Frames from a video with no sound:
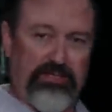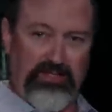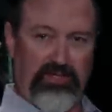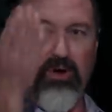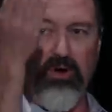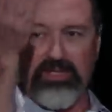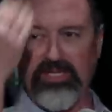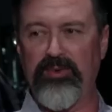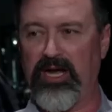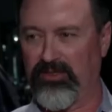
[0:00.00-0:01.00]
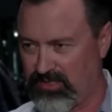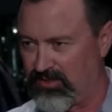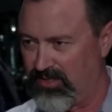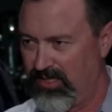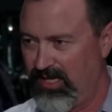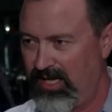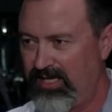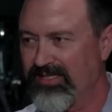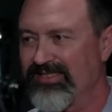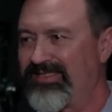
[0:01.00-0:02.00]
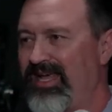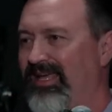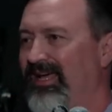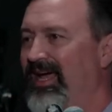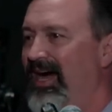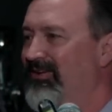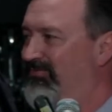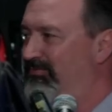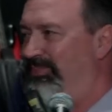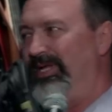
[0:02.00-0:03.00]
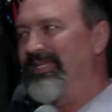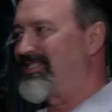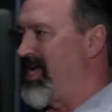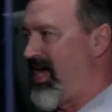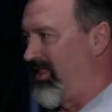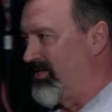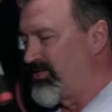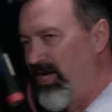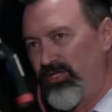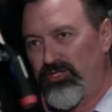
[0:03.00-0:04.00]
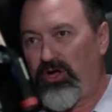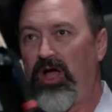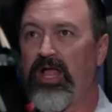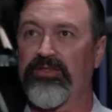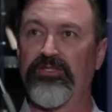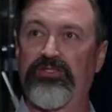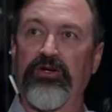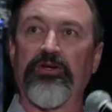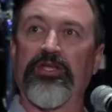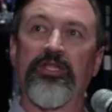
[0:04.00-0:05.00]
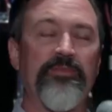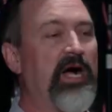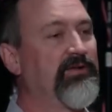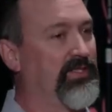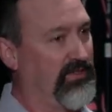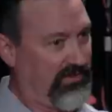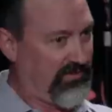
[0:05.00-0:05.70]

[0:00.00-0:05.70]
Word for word: out the gold in the mountain. It doesn't take a, a big talent to call out the dirt in the mountain.